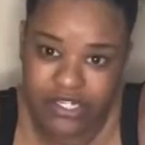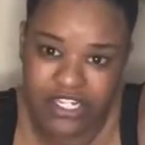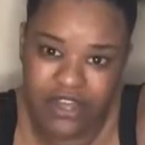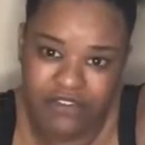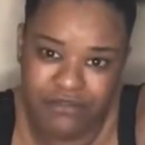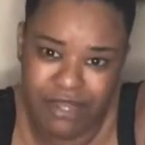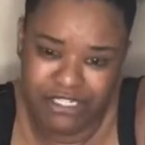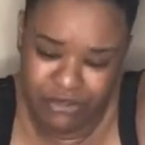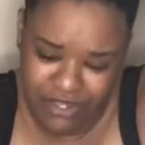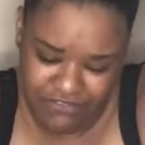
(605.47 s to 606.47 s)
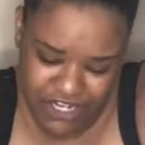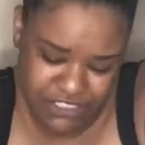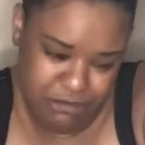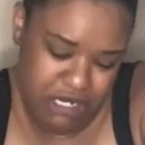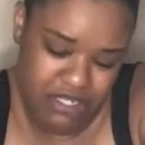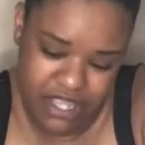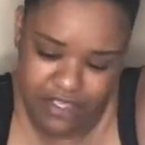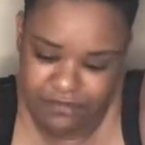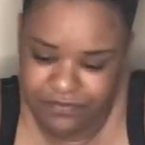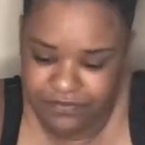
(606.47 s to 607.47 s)
to go for my 21st
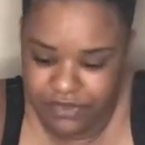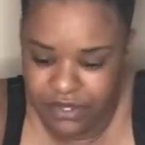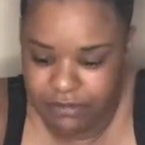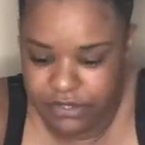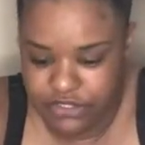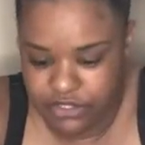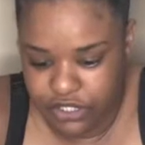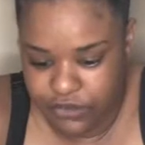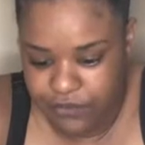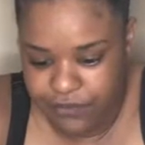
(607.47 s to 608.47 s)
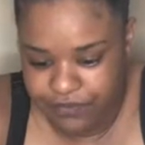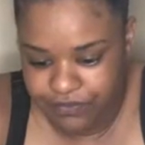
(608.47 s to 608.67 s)
birthday, but you know,